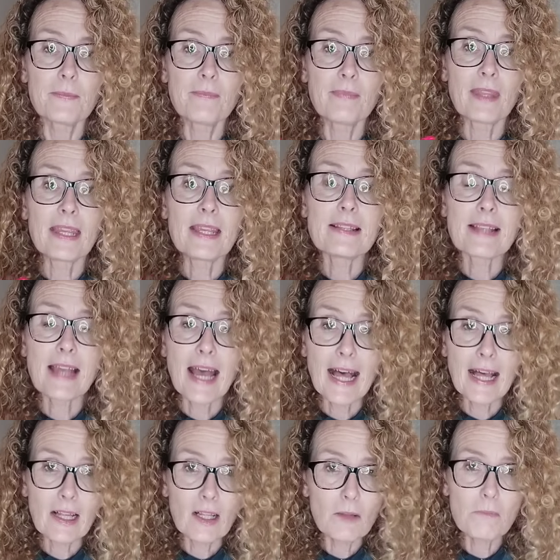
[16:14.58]
is a
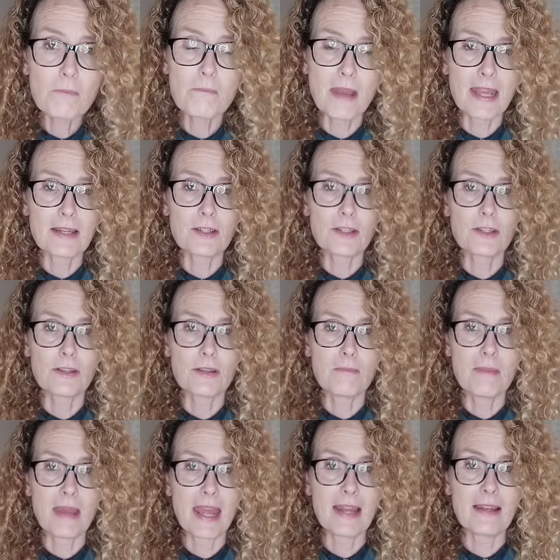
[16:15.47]
helpmate to
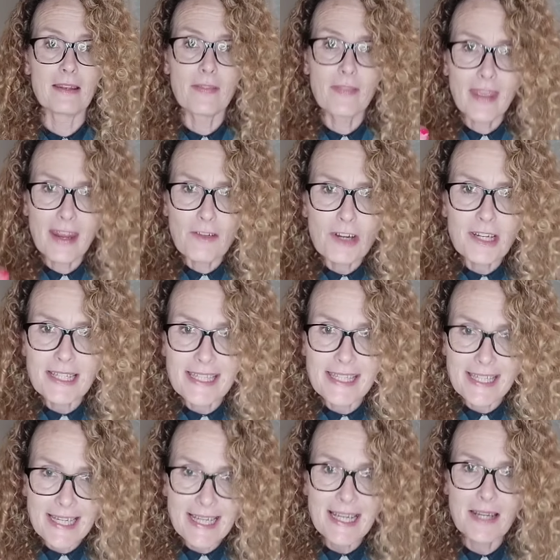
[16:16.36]
the man. They're a
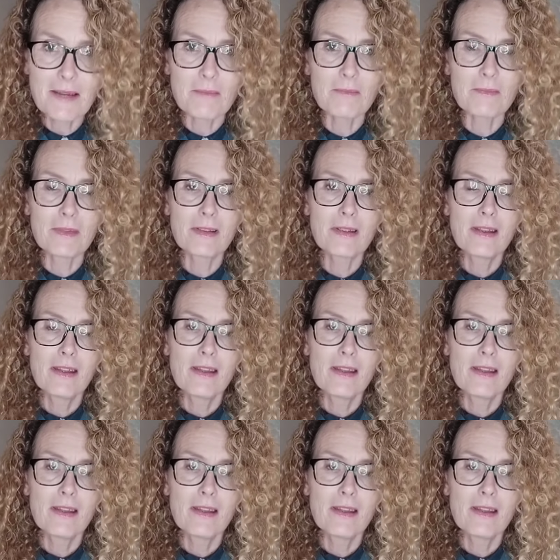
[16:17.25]
team.